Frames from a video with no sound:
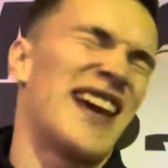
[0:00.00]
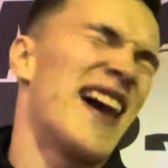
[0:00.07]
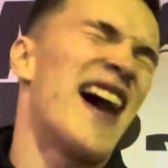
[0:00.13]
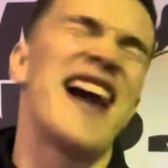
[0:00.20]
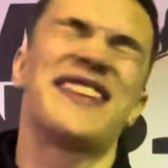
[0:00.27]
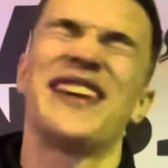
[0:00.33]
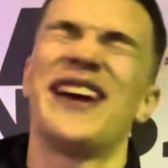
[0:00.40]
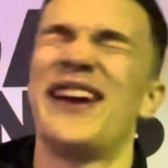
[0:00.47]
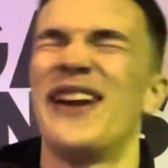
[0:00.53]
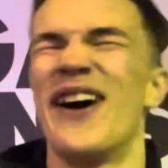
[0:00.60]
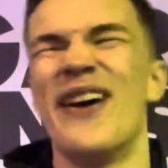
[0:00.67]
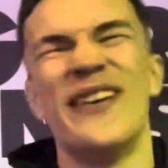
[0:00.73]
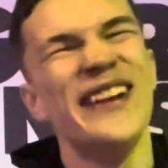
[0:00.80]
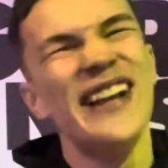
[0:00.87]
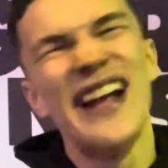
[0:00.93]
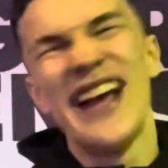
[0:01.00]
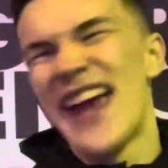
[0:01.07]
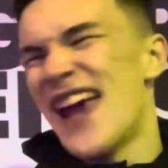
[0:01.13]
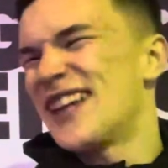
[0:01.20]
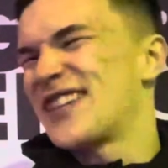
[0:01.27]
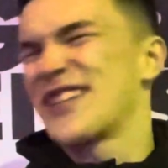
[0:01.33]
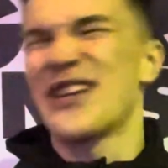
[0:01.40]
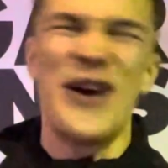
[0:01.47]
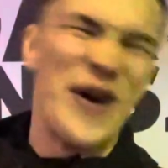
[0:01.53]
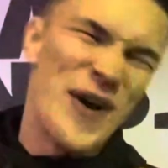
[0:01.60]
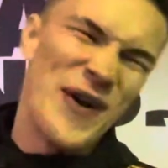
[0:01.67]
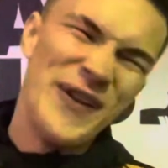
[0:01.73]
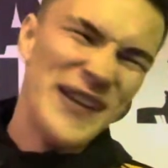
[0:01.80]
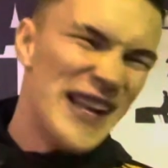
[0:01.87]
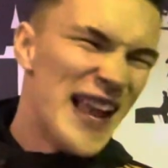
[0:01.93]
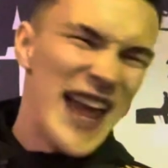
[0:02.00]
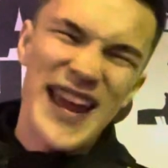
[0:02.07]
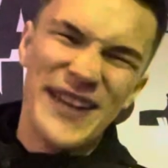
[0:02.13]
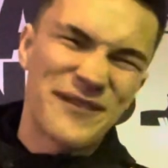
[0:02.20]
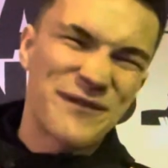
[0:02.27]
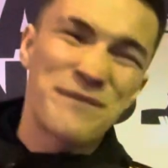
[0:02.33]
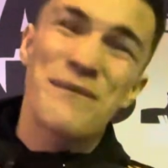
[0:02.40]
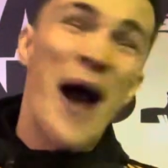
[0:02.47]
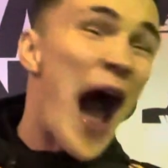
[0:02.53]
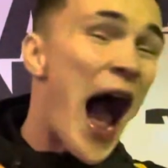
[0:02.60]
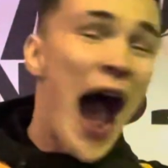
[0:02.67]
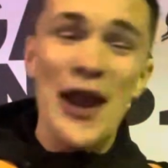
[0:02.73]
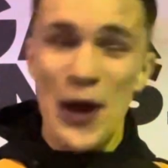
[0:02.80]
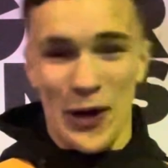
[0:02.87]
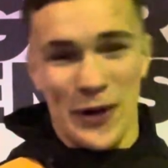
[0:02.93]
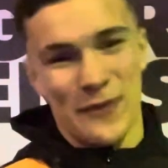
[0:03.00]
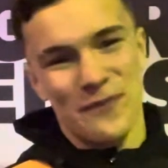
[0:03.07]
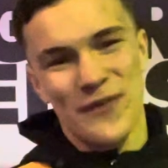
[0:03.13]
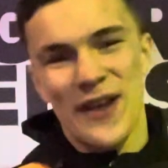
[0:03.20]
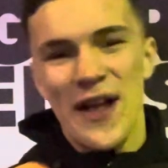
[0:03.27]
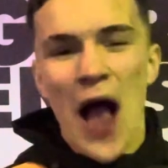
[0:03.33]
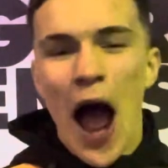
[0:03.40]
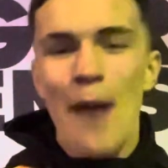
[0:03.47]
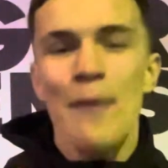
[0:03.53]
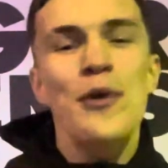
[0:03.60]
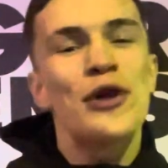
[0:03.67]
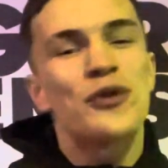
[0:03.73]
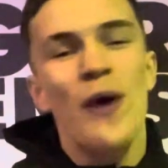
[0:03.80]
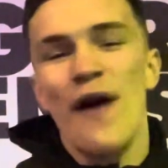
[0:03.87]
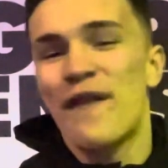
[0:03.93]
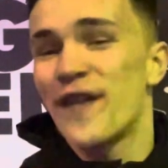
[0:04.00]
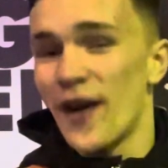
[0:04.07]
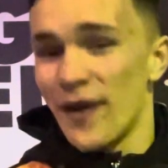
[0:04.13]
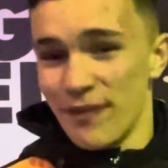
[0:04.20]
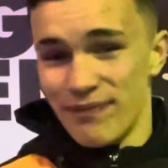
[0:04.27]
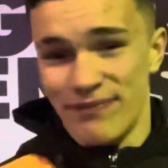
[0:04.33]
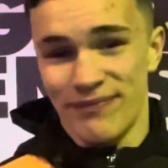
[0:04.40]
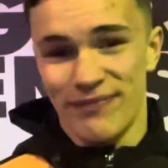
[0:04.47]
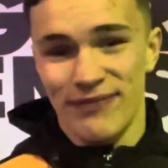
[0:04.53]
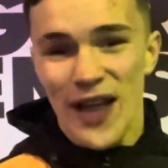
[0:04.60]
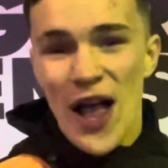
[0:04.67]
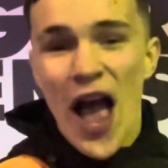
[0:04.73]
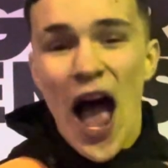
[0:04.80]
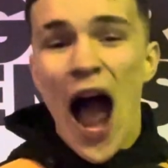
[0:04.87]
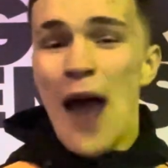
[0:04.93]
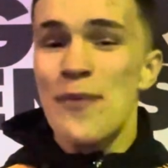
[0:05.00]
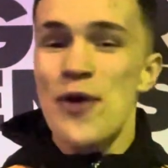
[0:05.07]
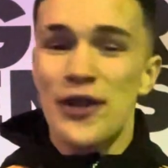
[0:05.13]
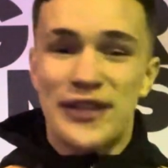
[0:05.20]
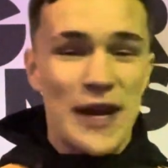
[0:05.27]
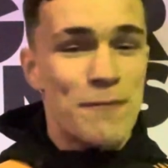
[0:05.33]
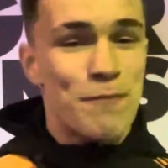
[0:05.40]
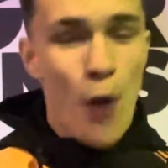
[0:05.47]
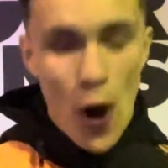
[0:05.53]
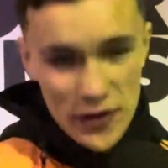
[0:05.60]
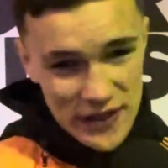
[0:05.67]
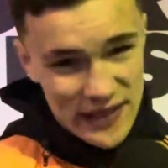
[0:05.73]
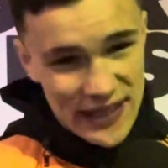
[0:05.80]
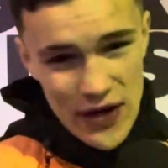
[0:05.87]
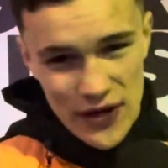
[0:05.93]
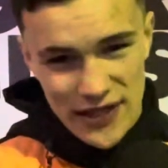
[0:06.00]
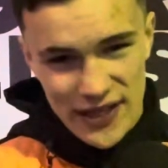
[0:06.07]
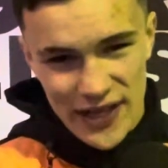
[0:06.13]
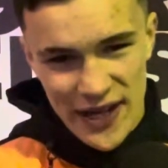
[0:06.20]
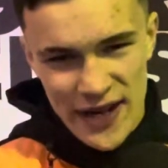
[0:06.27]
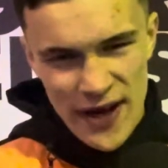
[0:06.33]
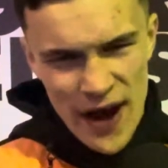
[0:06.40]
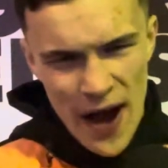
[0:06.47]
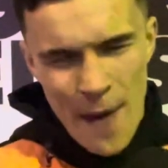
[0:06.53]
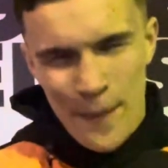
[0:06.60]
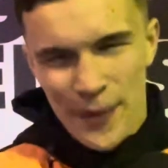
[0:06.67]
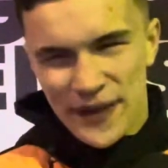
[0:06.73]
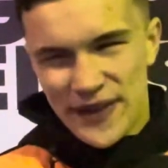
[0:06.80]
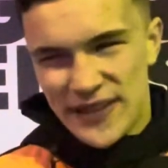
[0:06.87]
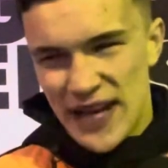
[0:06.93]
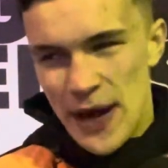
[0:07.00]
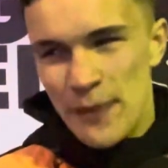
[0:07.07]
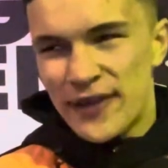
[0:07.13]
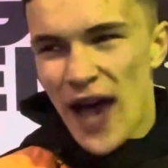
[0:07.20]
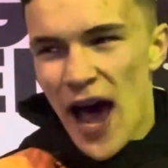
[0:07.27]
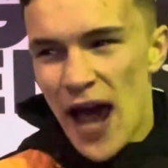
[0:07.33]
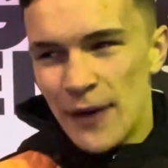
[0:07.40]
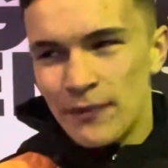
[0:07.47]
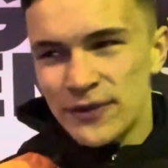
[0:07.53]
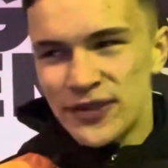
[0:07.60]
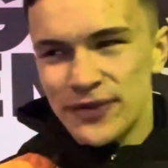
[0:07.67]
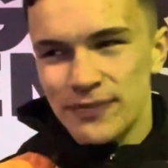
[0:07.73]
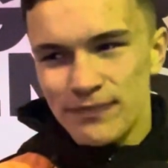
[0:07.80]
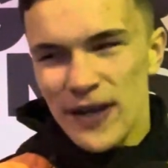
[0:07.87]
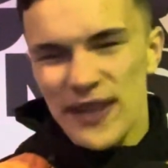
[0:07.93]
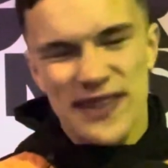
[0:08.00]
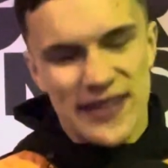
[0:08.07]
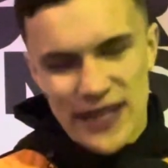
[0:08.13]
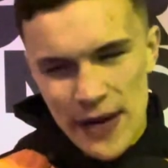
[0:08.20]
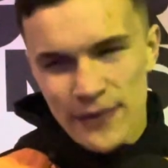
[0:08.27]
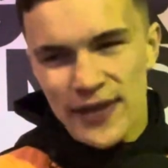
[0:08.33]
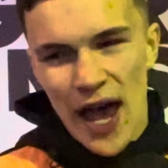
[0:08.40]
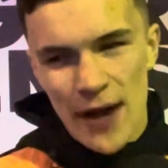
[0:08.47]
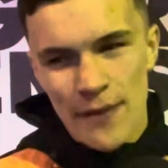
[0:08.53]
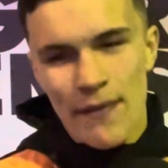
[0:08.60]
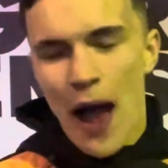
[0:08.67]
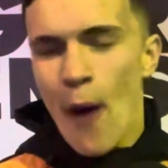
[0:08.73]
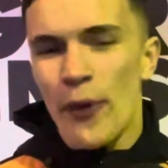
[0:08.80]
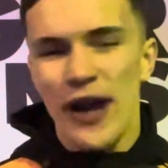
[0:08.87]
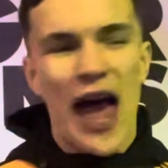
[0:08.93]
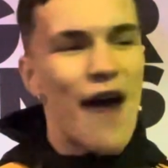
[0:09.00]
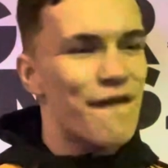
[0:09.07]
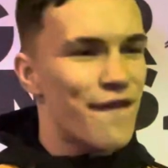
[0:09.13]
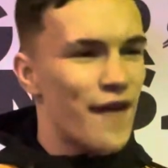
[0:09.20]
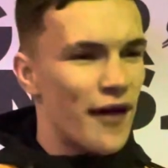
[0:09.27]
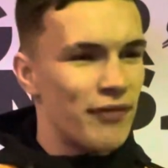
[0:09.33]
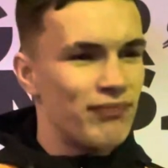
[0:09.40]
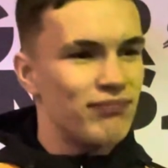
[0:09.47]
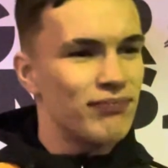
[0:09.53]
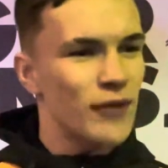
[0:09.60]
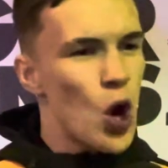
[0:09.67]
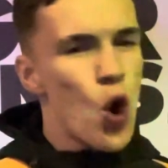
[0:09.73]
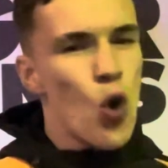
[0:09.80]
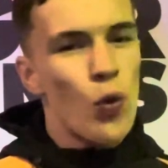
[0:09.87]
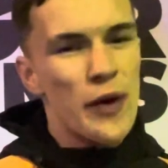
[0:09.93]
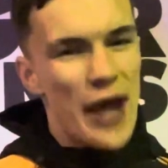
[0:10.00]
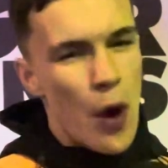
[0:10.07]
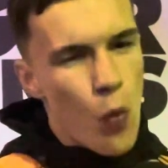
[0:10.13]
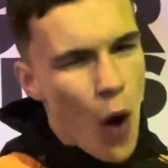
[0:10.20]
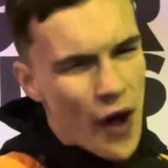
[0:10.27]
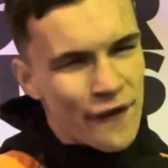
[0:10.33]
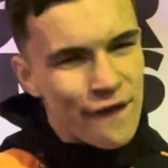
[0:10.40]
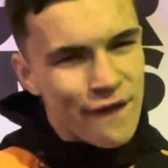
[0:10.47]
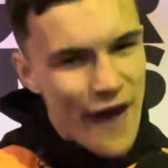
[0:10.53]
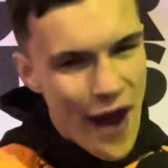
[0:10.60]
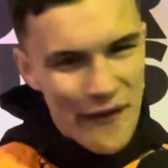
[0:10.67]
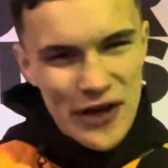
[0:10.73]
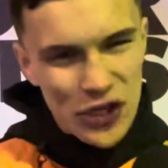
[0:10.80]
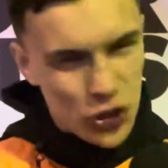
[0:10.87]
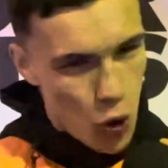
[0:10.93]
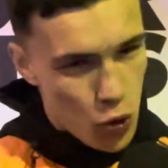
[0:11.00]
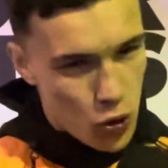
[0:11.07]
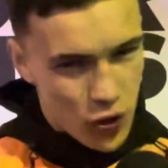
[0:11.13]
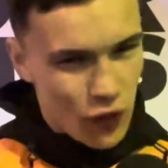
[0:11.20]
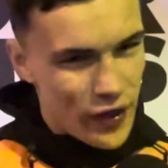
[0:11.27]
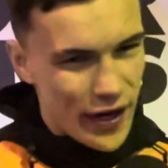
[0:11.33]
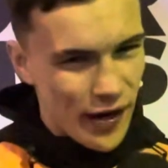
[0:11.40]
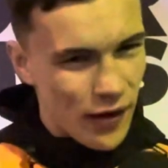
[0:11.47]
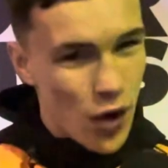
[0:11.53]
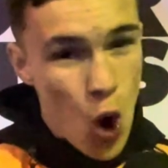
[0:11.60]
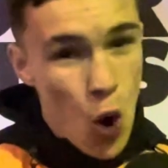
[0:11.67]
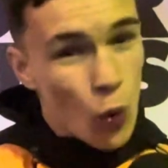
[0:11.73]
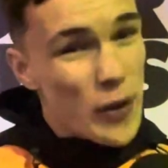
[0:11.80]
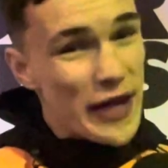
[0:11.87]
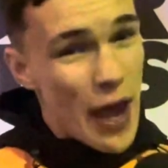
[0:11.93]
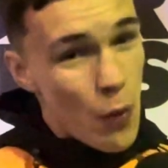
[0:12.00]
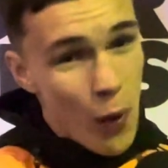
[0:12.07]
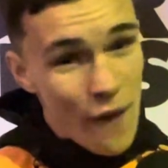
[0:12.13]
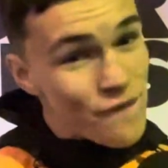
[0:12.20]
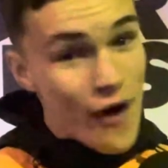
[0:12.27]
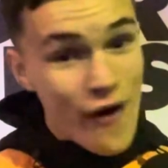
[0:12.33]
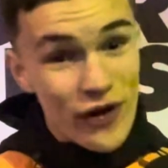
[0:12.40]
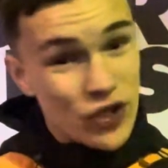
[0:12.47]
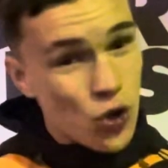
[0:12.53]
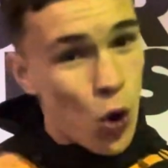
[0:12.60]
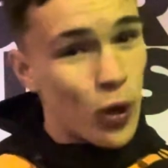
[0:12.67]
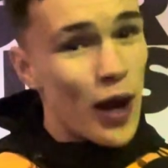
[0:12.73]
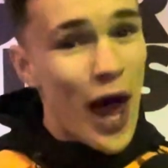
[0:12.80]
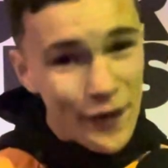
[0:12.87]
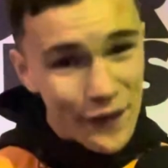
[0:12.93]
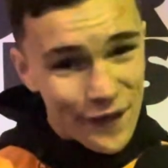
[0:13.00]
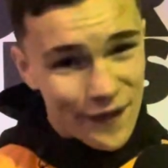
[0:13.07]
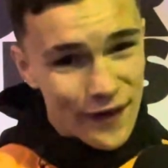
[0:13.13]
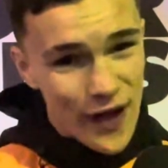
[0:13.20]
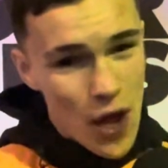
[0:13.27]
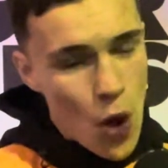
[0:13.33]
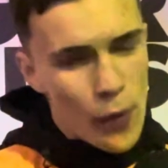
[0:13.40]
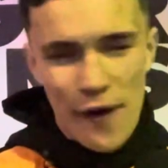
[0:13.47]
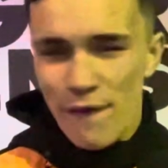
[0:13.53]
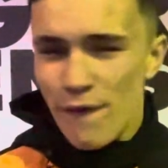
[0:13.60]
I don't know. It's so... Look, I'm here to have fun. I'm here to take boxing seriously, but at the same time, I want to have fun. We get one very short career. We get one very short life. We get